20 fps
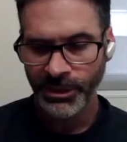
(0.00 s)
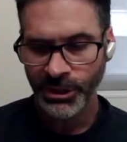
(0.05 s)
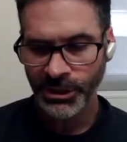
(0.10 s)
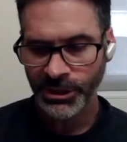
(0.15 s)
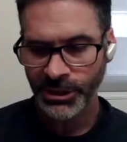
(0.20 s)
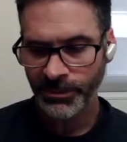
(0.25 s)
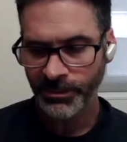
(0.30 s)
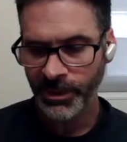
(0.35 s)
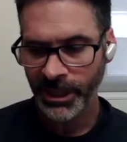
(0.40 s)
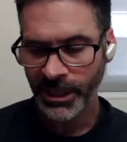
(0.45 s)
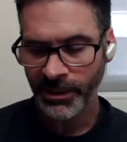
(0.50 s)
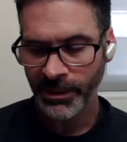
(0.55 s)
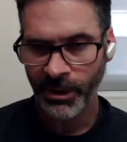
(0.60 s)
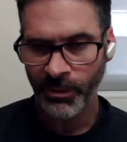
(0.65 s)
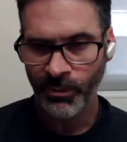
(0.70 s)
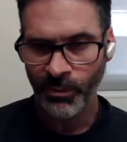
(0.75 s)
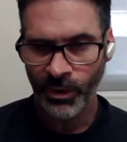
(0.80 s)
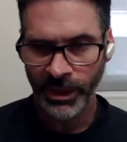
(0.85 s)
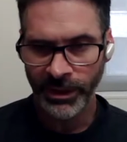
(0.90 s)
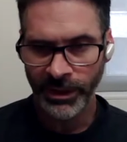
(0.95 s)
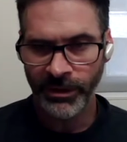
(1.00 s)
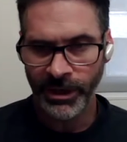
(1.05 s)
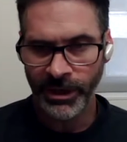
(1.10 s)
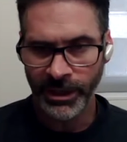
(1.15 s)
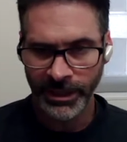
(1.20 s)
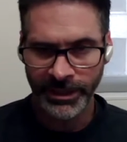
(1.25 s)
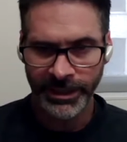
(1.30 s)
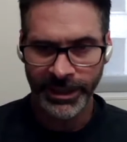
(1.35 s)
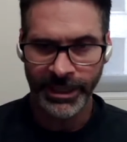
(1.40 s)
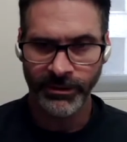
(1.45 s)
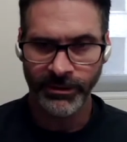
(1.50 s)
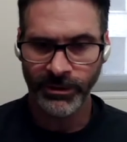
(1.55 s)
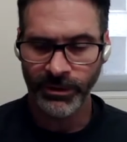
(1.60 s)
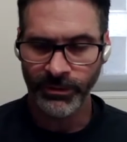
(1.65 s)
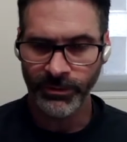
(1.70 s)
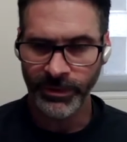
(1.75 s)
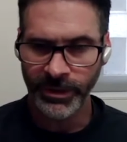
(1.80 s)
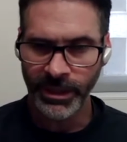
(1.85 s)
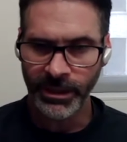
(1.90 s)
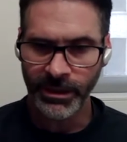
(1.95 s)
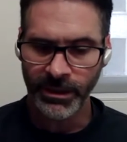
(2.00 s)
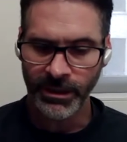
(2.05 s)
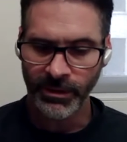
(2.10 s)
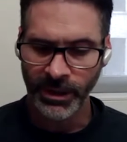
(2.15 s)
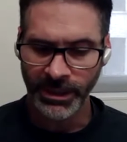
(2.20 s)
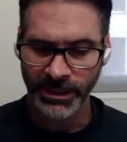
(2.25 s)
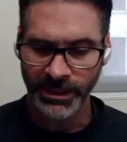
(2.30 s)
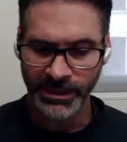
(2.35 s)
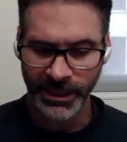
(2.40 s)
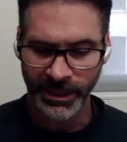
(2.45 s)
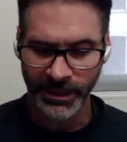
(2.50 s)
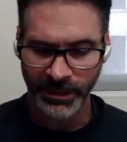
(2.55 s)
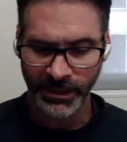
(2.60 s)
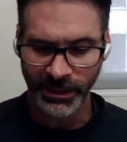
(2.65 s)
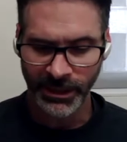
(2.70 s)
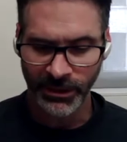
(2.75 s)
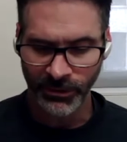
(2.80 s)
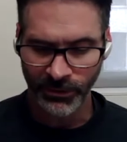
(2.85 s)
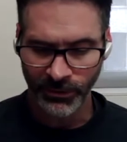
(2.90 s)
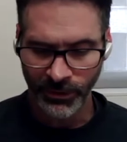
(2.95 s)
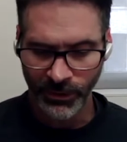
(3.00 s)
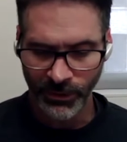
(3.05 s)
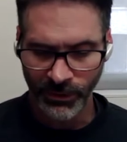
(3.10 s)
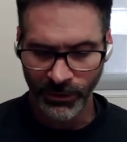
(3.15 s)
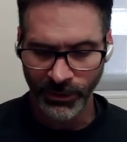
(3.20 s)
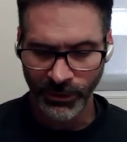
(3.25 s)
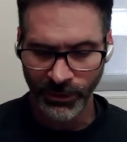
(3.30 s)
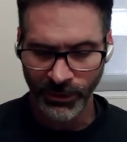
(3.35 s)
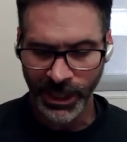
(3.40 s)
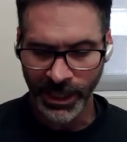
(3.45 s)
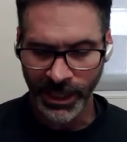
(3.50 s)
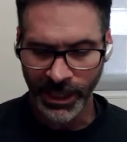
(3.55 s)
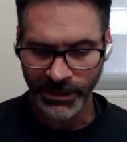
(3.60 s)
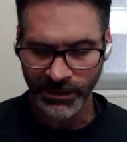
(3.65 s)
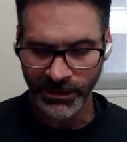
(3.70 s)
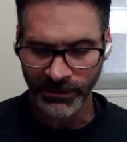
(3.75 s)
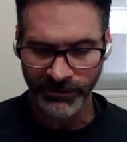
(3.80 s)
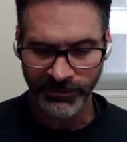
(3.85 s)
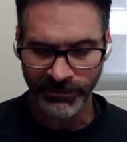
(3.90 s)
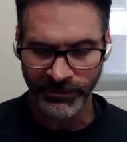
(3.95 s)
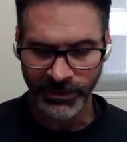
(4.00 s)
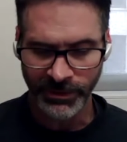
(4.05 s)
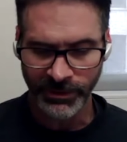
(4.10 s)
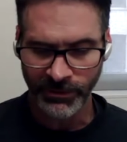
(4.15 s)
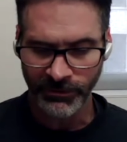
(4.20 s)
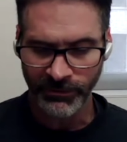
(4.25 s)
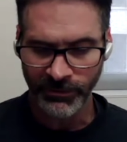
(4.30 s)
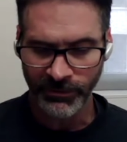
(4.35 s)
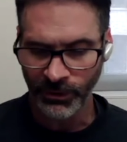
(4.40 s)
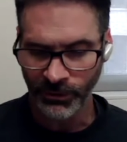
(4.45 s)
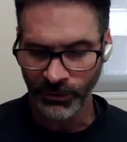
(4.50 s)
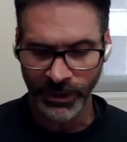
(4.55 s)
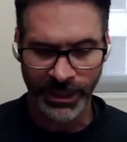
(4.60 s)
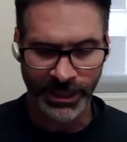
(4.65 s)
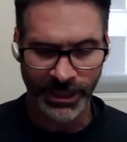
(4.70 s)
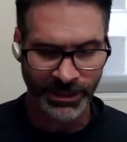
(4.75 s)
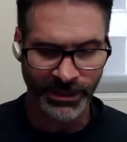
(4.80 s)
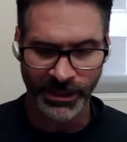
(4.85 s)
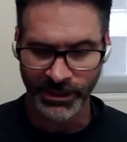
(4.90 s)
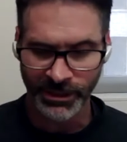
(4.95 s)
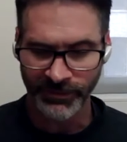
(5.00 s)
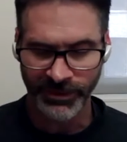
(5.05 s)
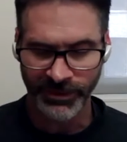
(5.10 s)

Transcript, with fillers: Just to pick up on one thought and then I'll go there is that, you know, those kinds of sort of localized